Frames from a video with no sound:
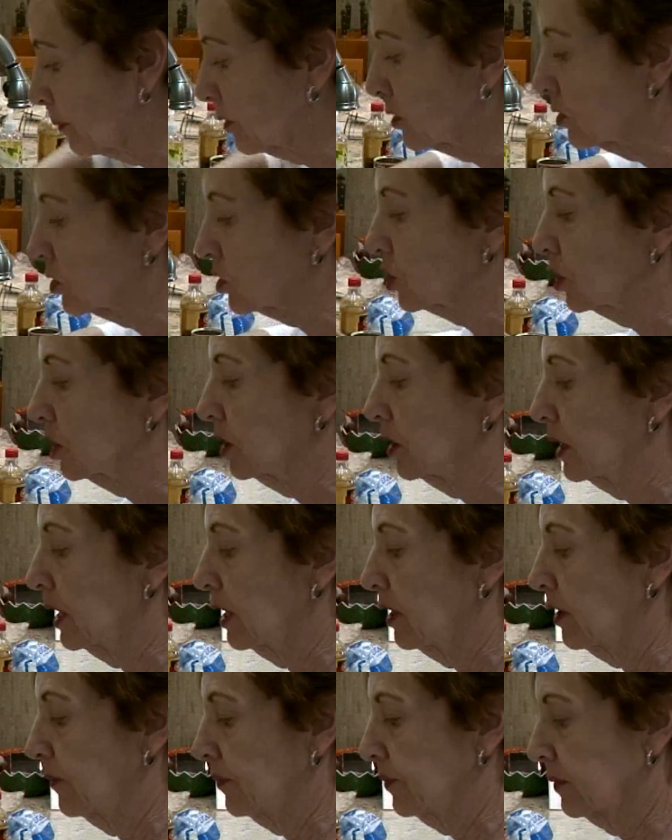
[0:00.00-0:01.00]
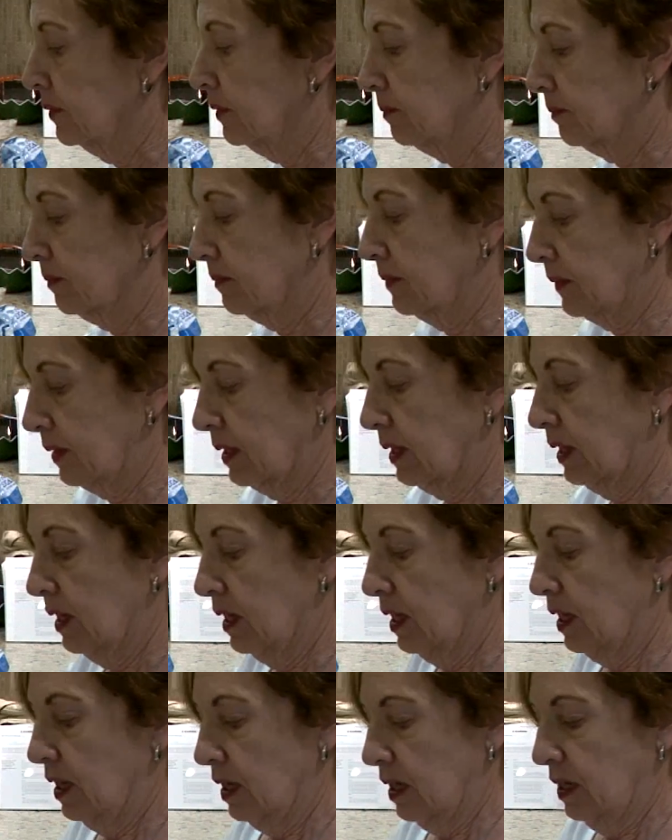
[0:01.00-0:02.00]
to show you now
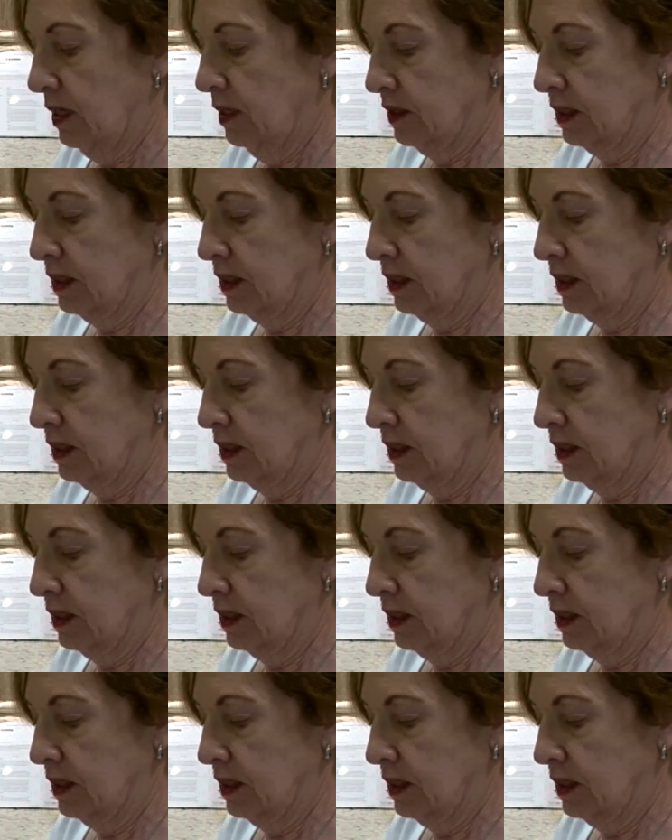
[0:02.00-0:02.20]
is